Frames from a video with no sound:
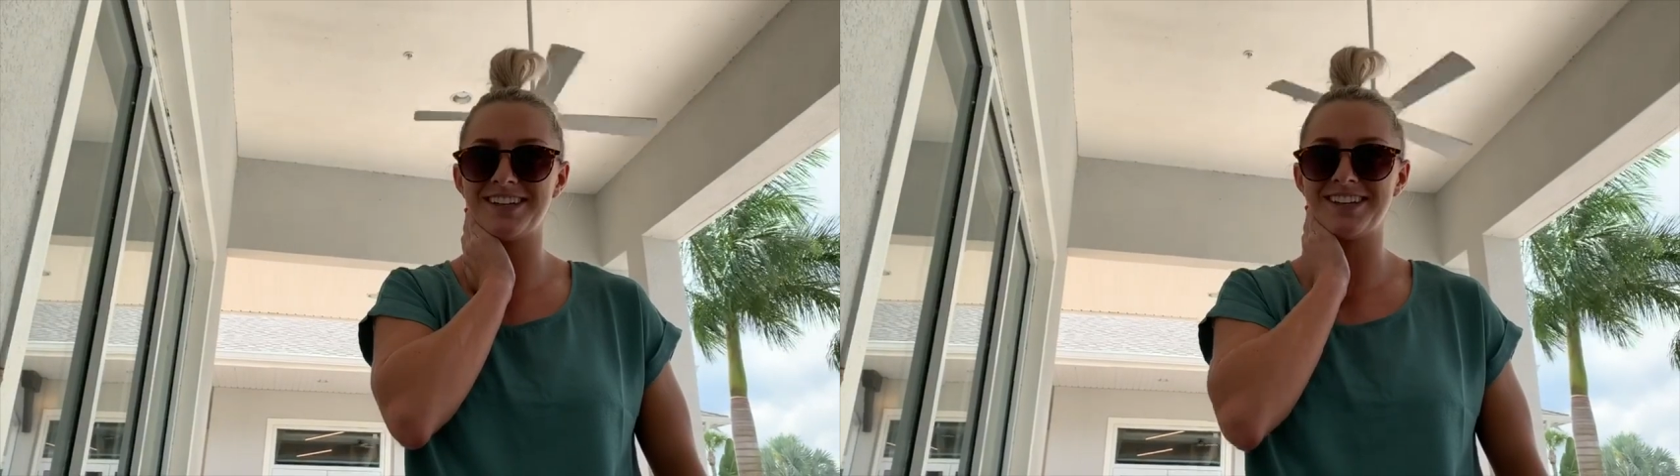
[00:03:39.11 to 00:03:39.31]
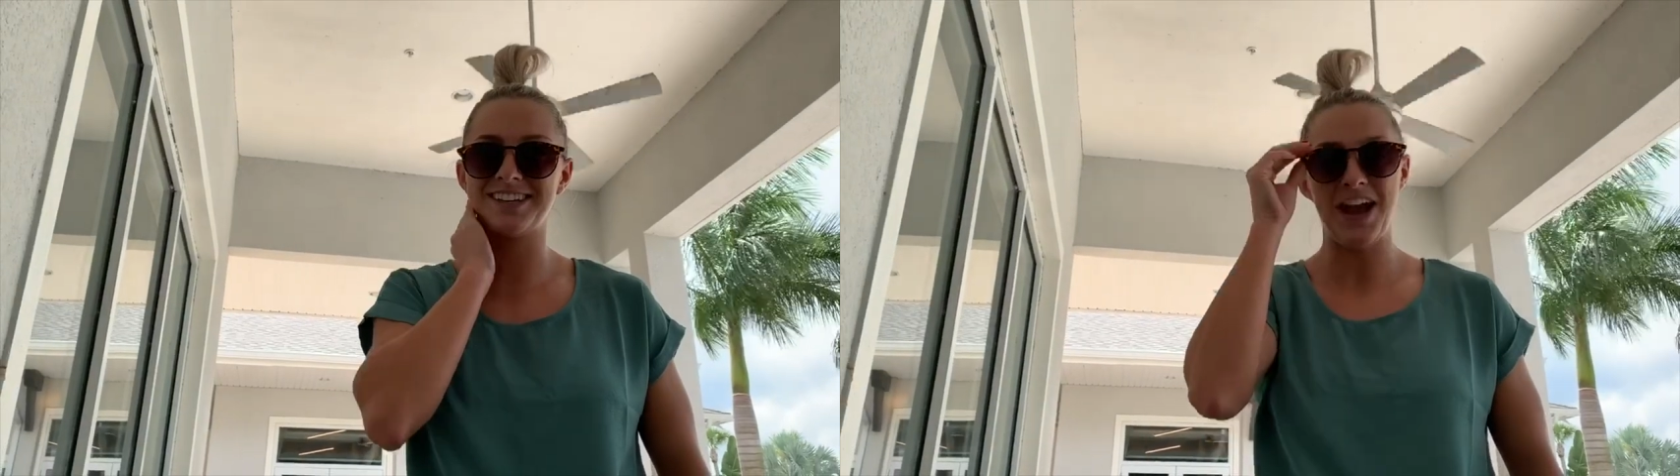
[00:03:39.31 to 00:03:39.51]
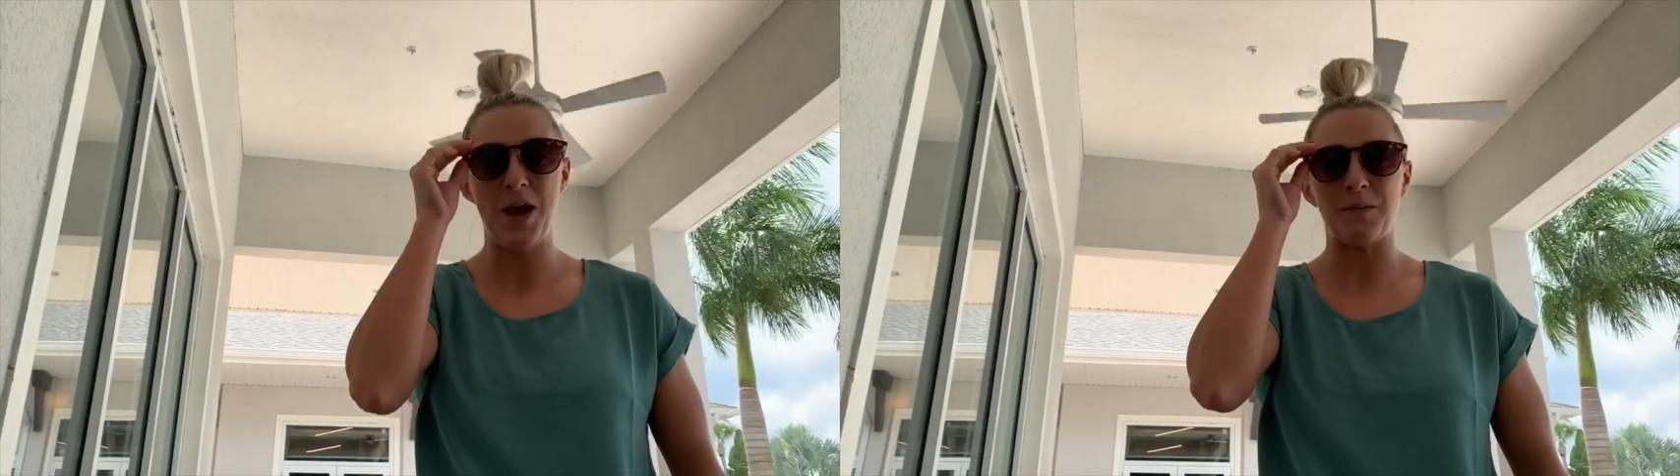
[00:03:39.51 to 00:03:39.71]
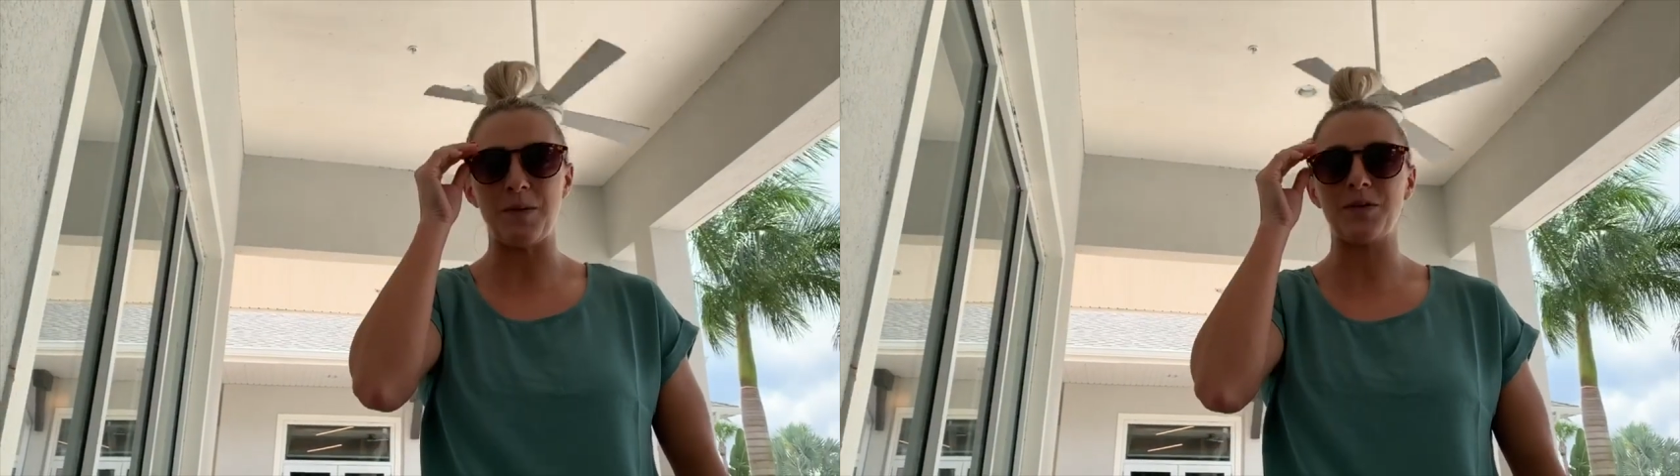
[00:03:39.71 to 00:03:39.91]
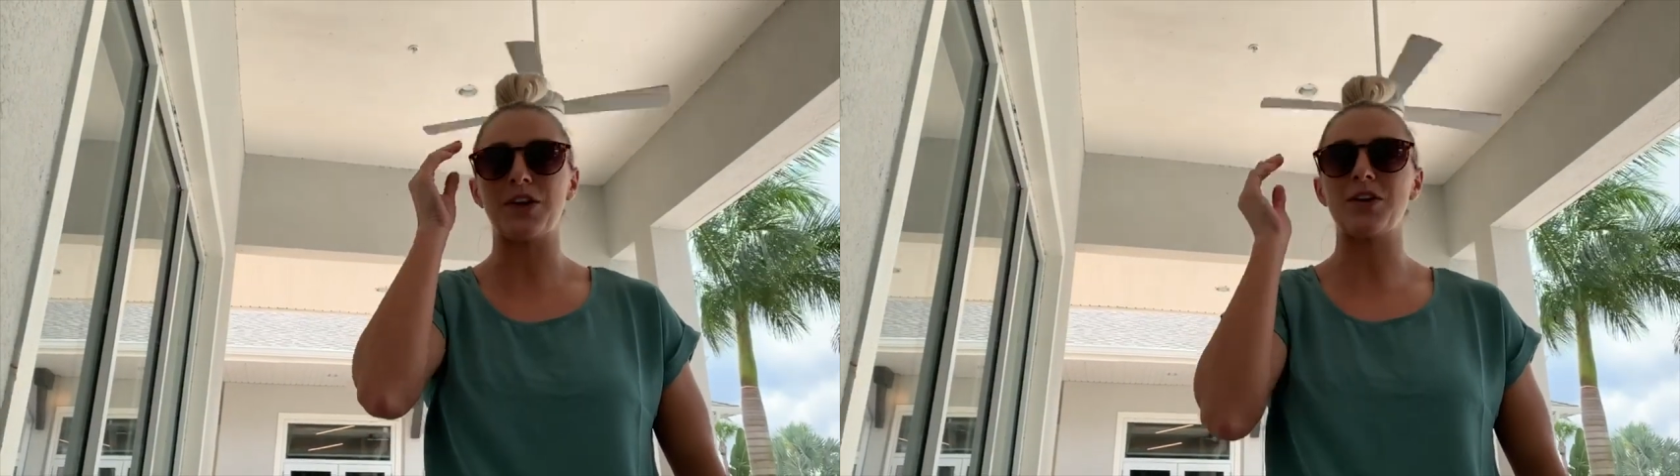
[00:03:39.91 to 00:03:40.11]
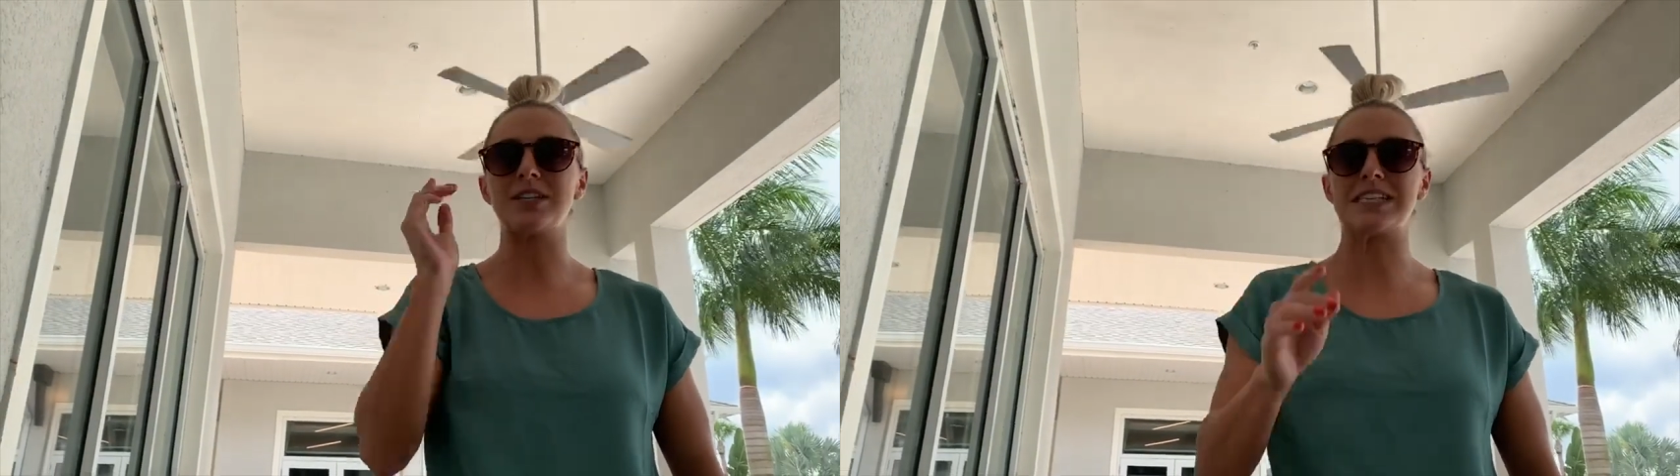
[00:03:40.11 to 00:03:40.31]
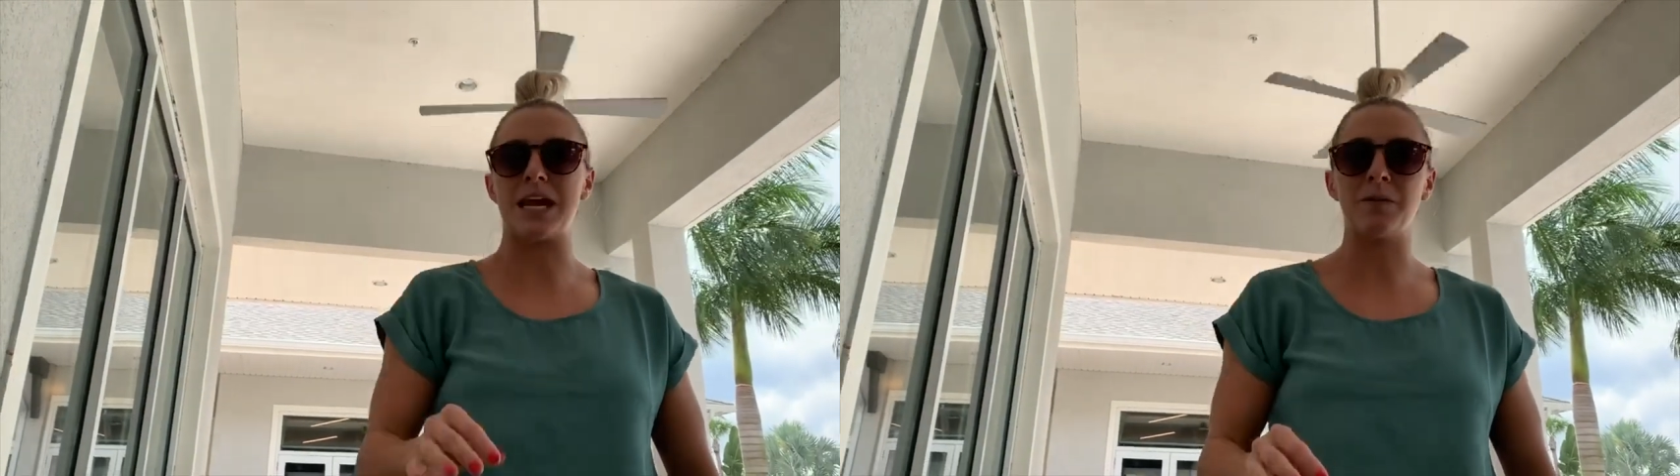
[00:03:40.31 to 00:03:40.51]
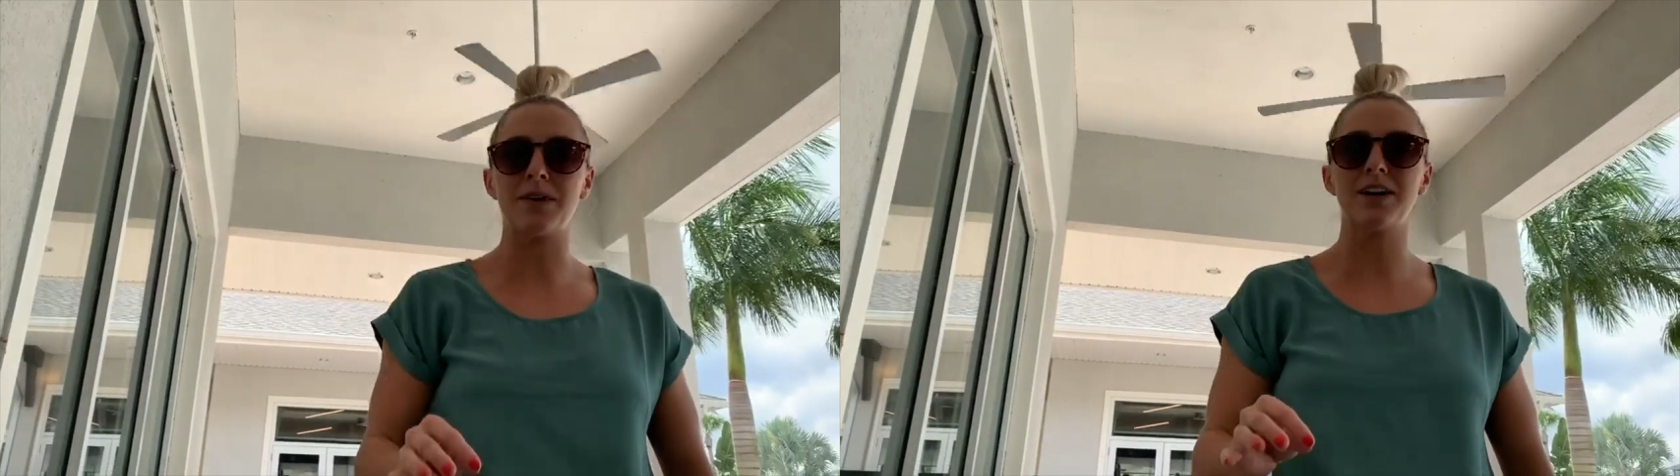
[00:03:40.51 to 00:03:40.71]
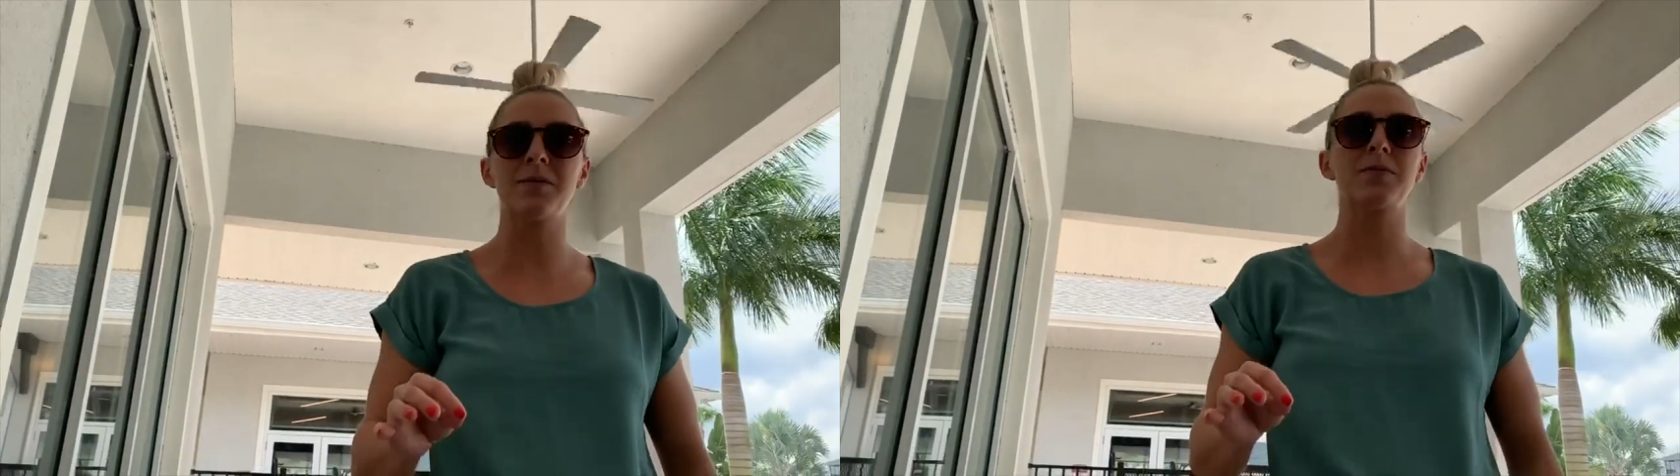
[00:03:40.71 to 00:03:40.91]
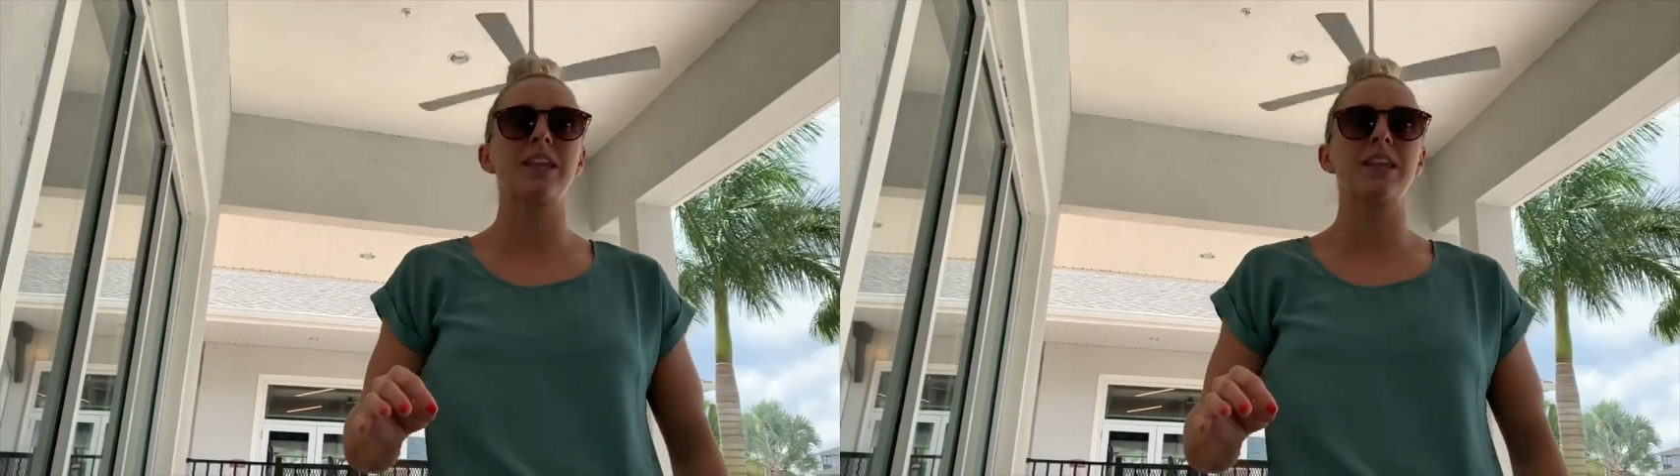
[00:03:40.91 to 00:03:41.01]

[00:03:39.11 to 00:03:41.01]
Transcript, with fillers: Yeah. Maybe we go to Tampa